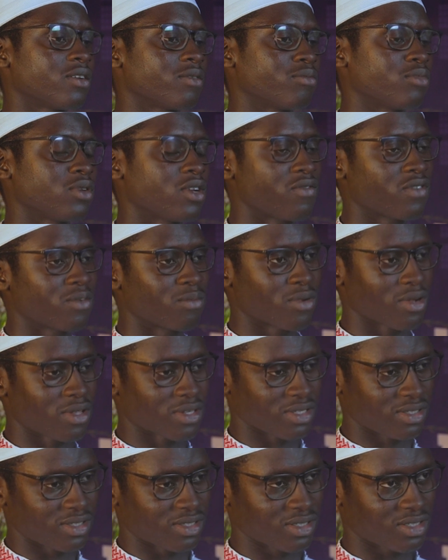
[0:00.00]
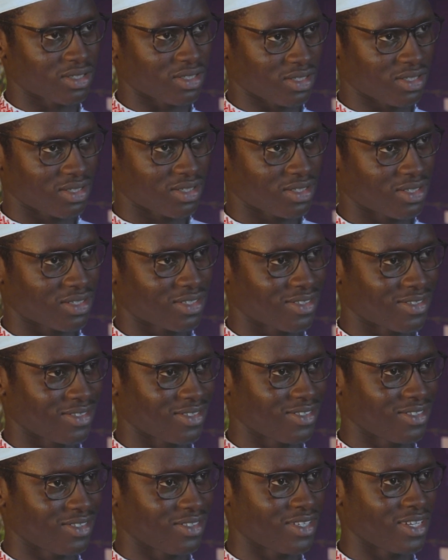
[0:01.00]
Beloved brothers and sisters,
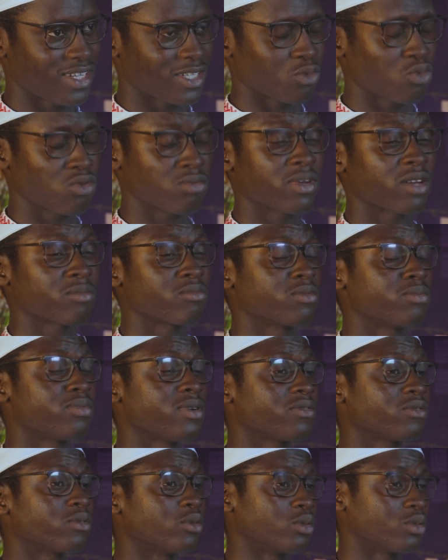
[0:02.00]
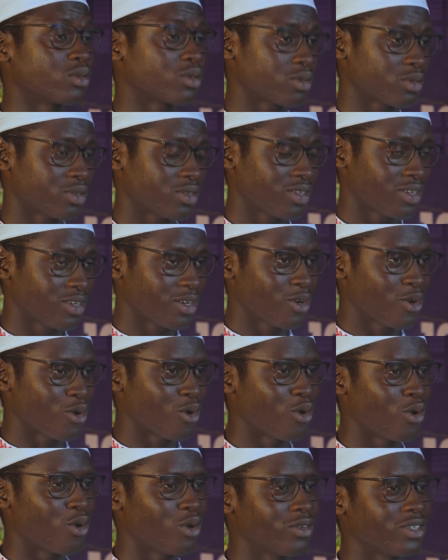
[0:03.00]
yes, we might be baffled.
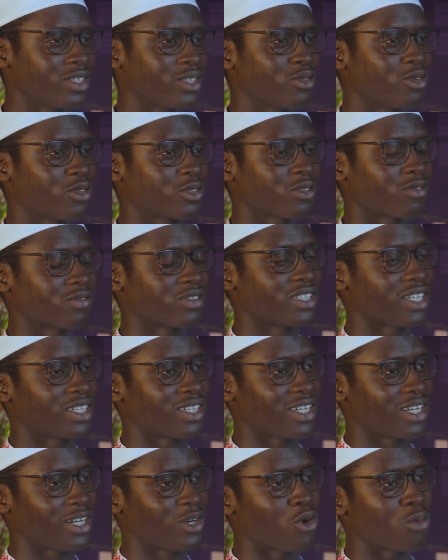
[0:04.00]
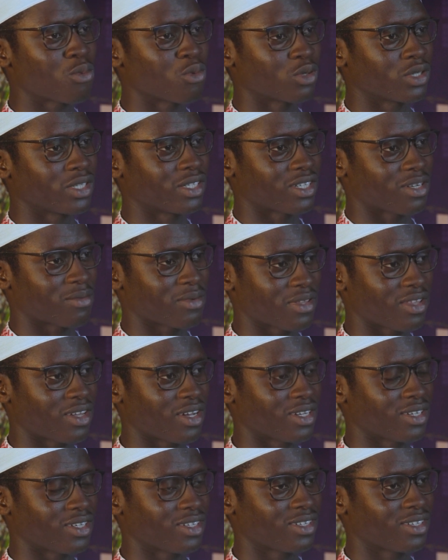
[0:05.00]
All the doors of Jannah open in
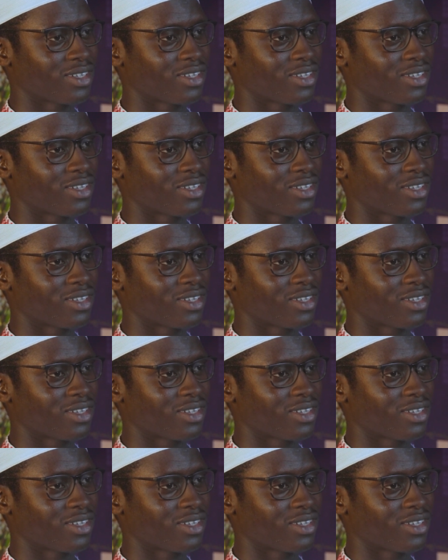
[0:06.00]
Ramadan,